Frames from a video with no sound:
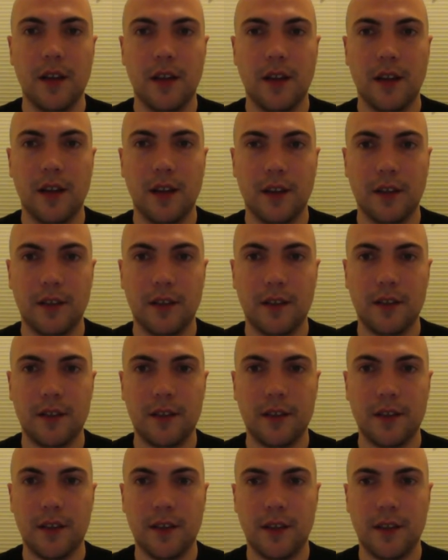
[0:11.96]

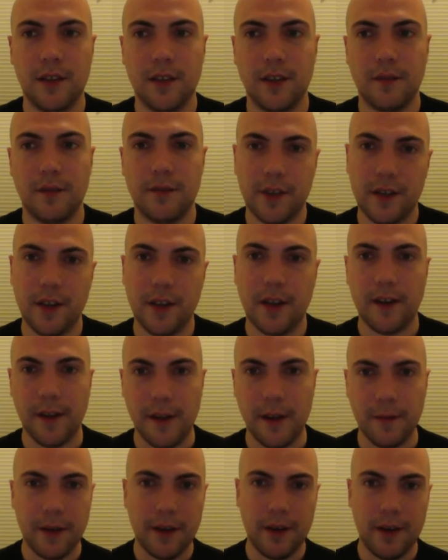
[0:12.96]
It's uh, I've decided I
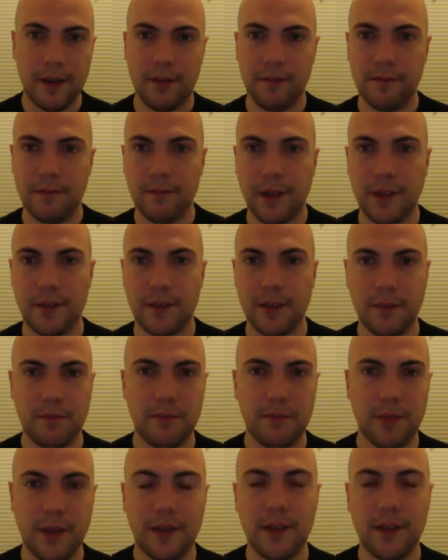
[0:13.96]
am going to actually
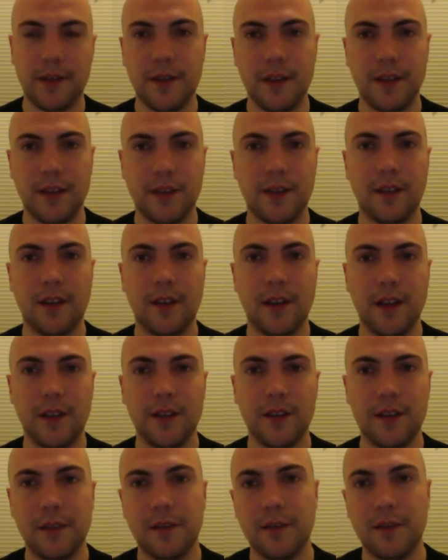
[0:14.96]
put these things online,
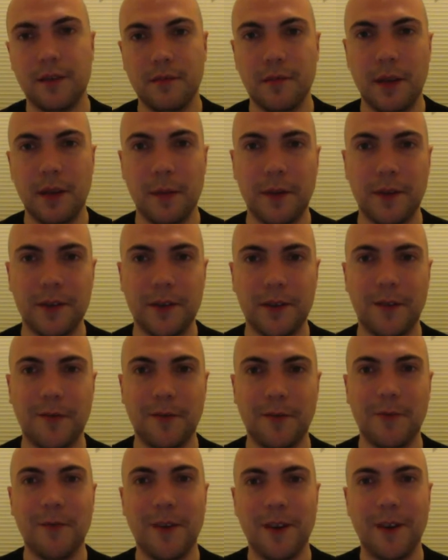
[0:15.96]
so maybe I'll start
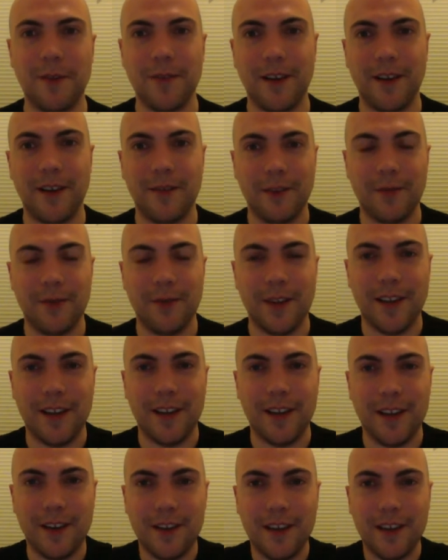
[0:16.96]
recording one every week
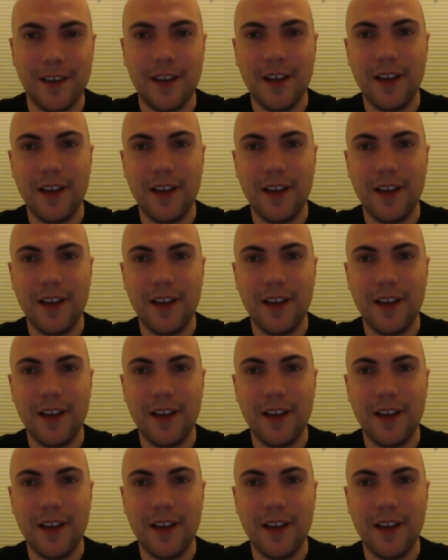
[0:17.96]
now.